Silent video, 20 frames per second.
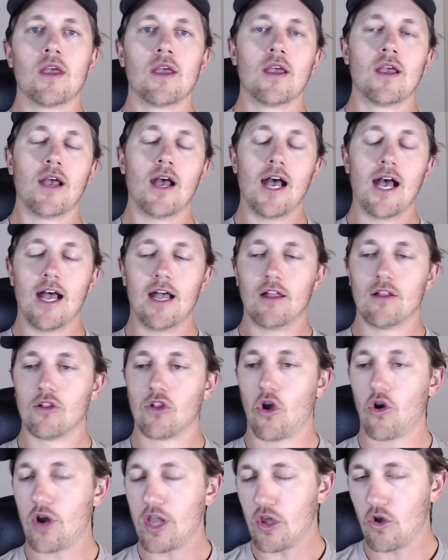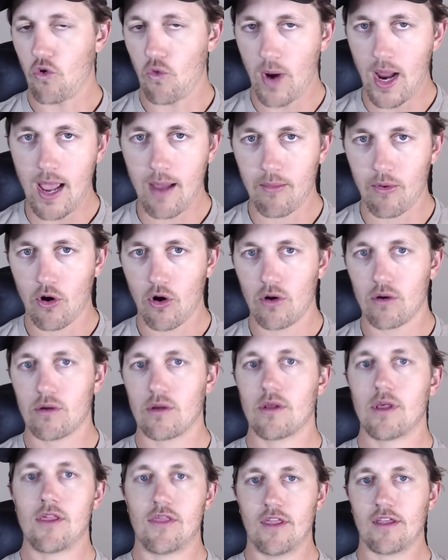learning grammar
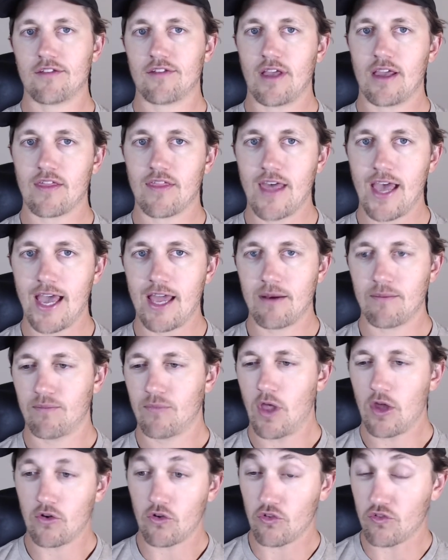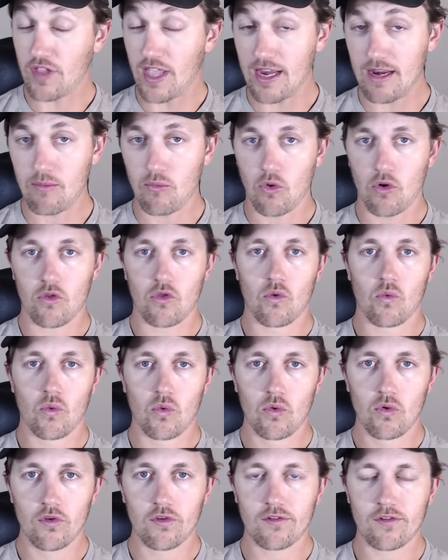and things like that, understanding more of the
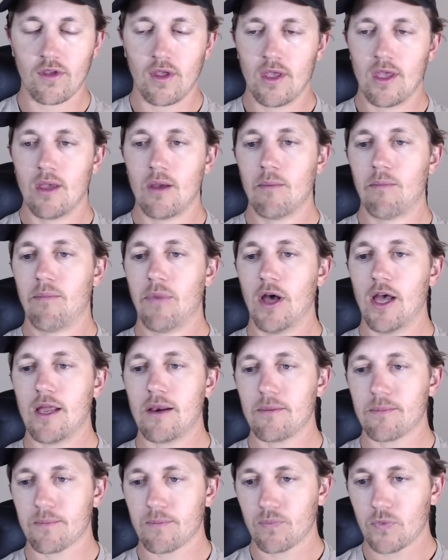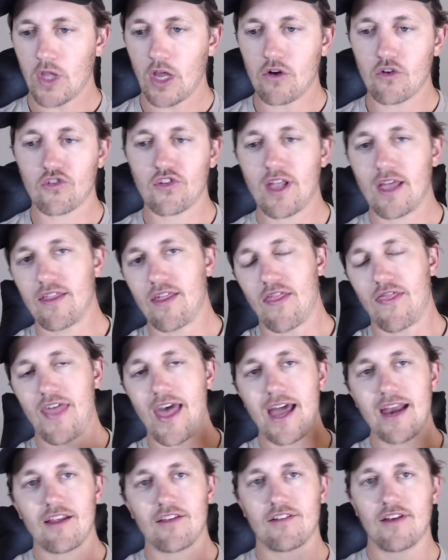rules. But understand
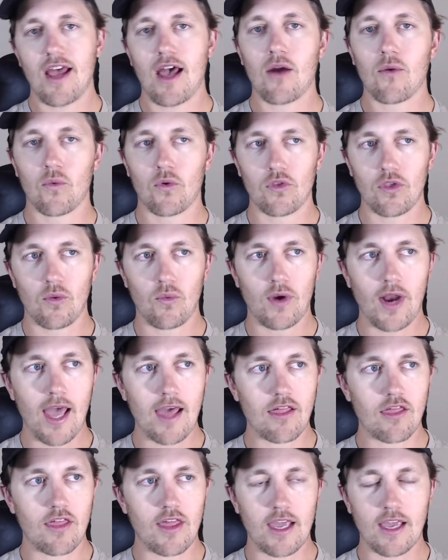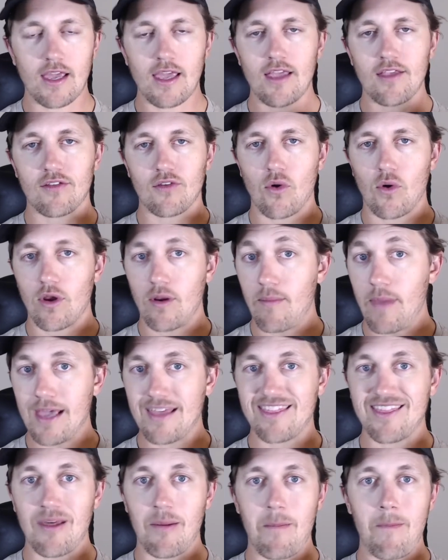that is not really what I think is going to
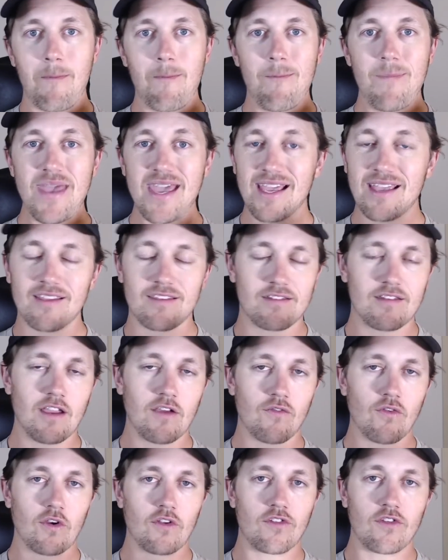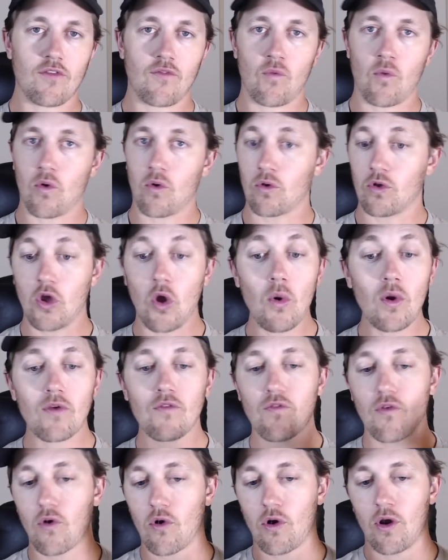make the biggest difference. If we're going
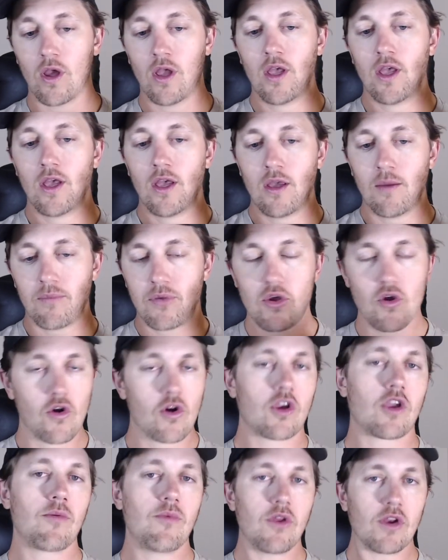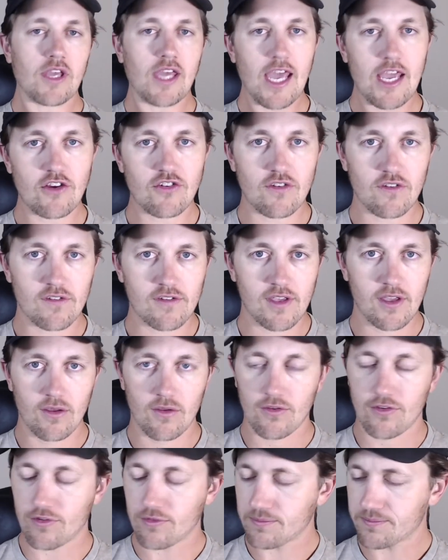for pure communication
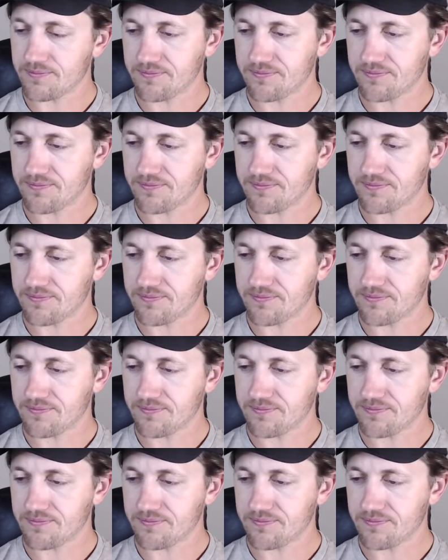skills,